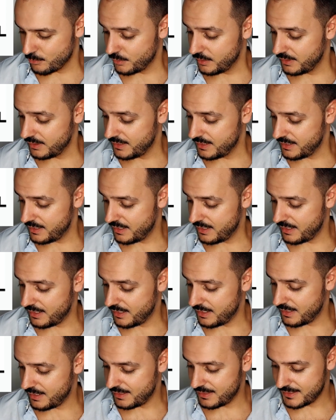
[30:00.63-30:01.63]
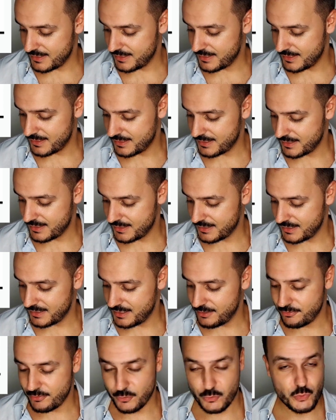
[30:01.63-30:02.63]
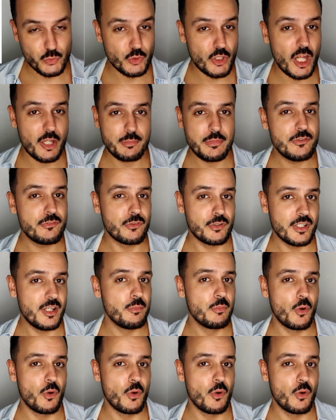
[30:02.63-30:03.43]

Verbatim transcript: really, uh, if it would not be for